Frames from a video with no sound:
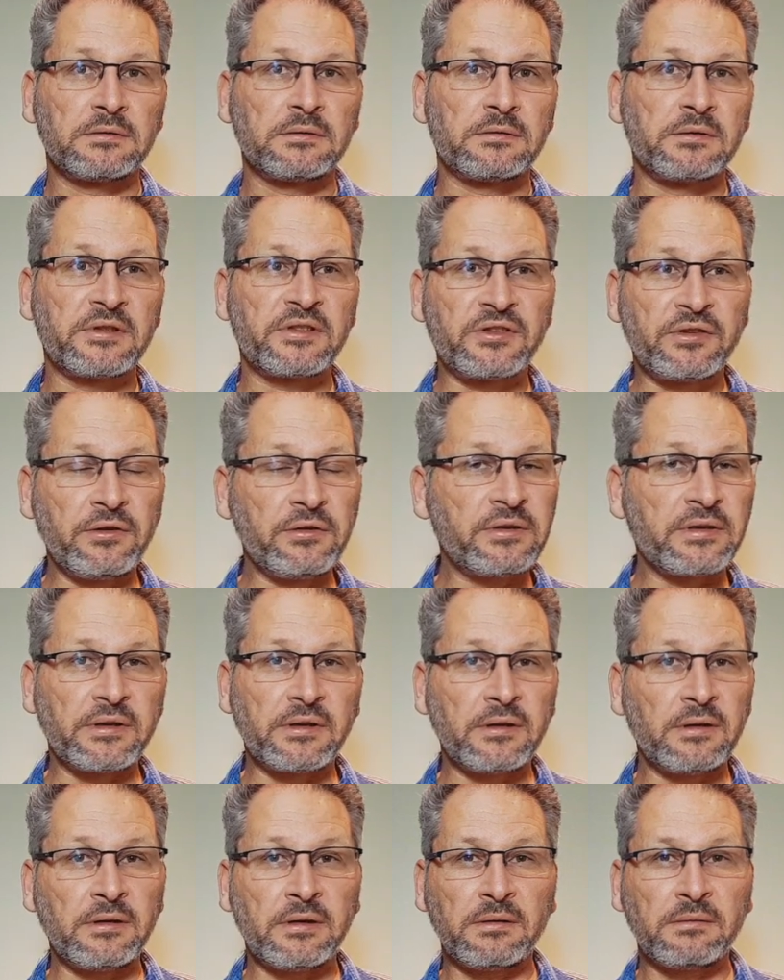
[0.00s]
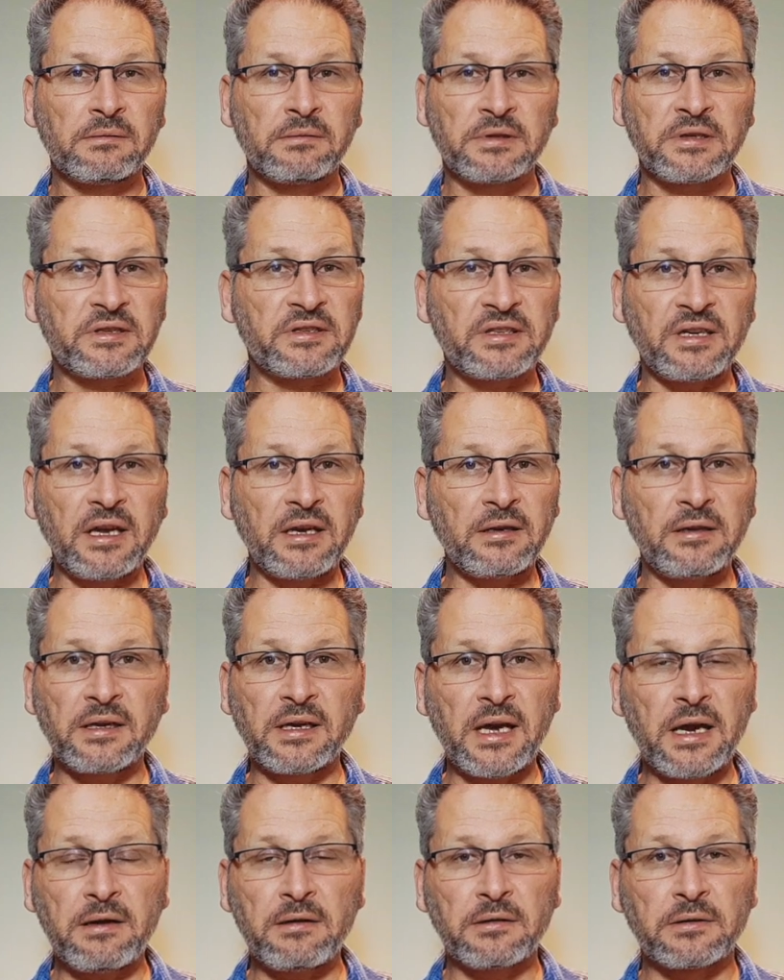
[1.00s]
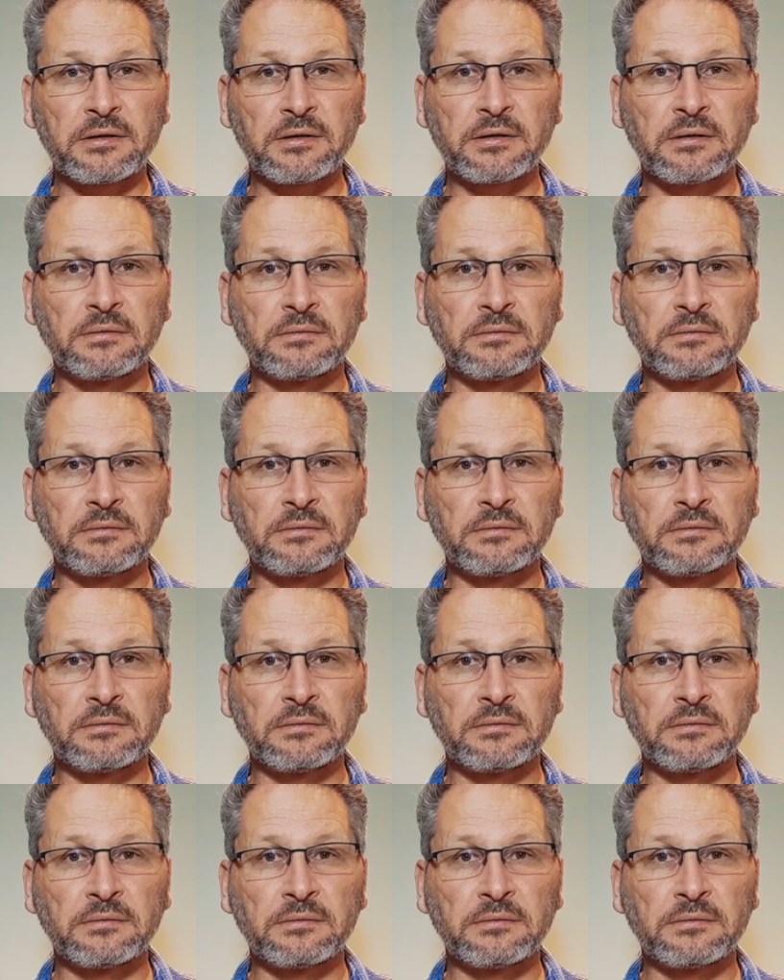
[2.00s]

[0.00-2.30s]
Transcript: the scooter just stayed in the garage.